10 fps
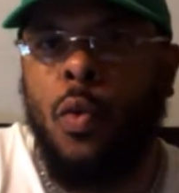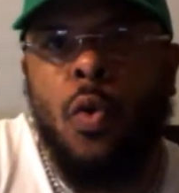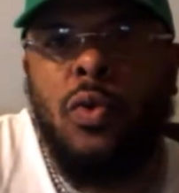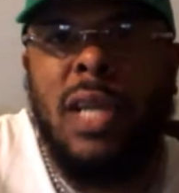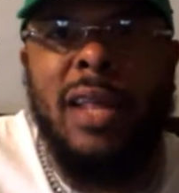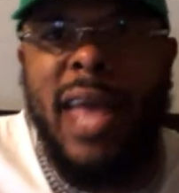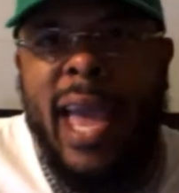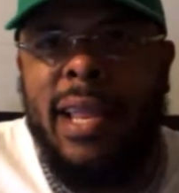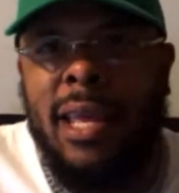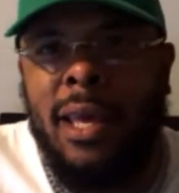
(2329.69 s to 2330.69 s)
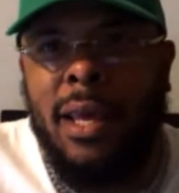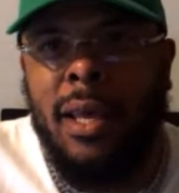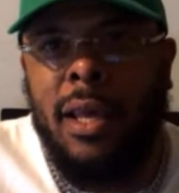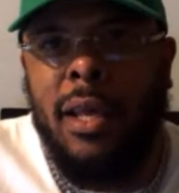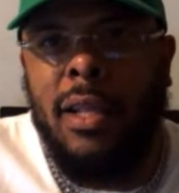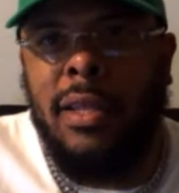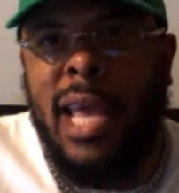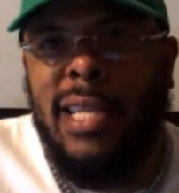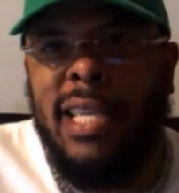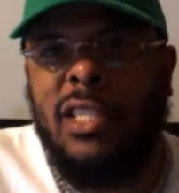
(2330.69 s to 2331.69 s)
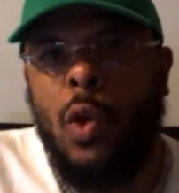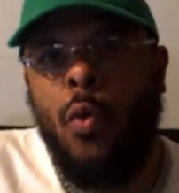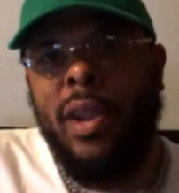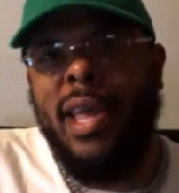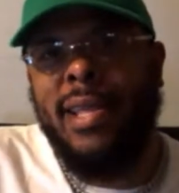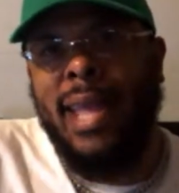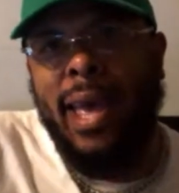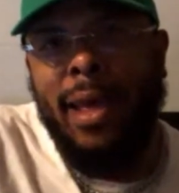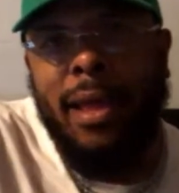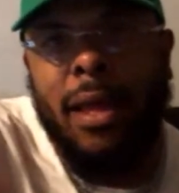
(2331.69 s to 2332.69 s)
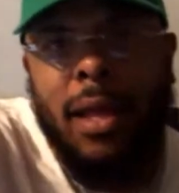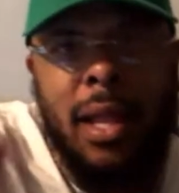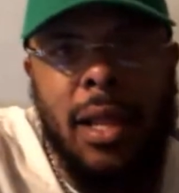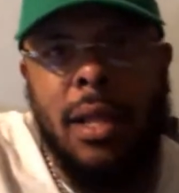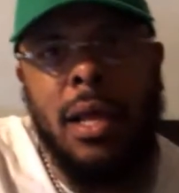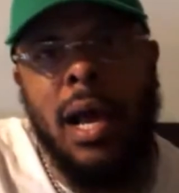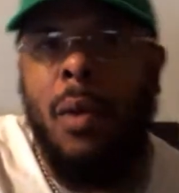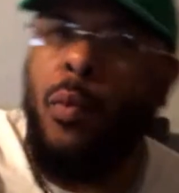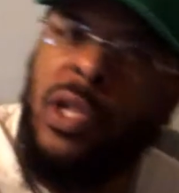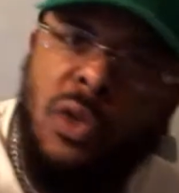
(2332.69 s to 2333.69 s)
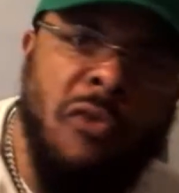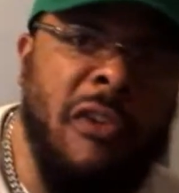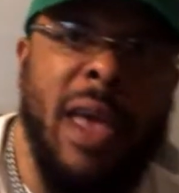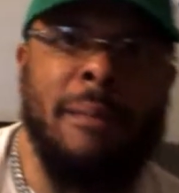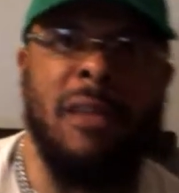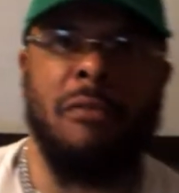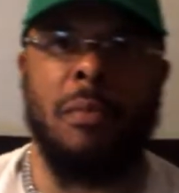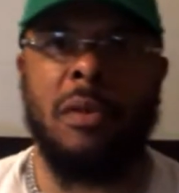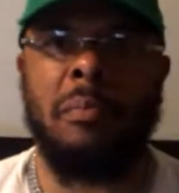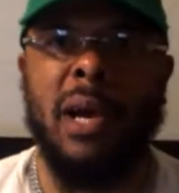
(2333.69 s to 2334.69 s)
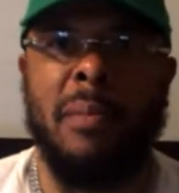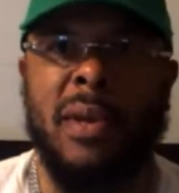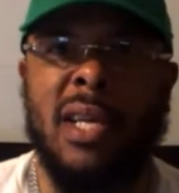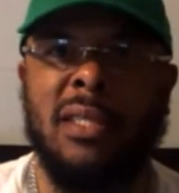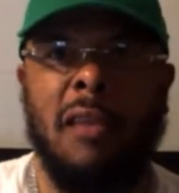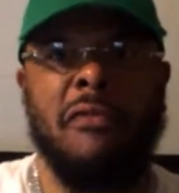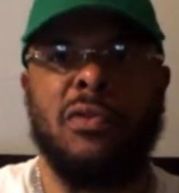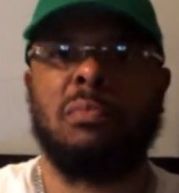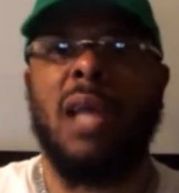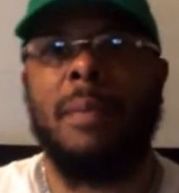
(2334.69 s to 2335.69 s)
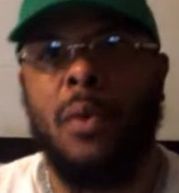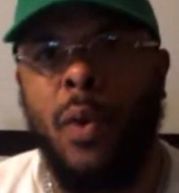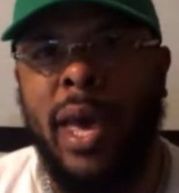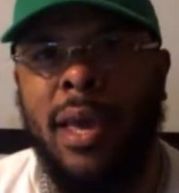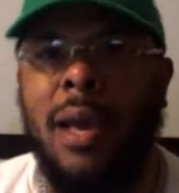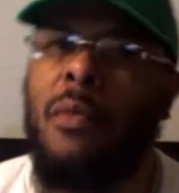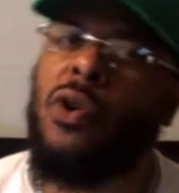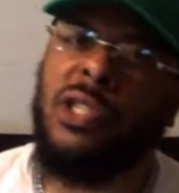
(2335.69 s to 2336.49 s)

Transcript: Who's the other 80? They just don't want to hit that I'm with you family button because they feel some type of way. Come on,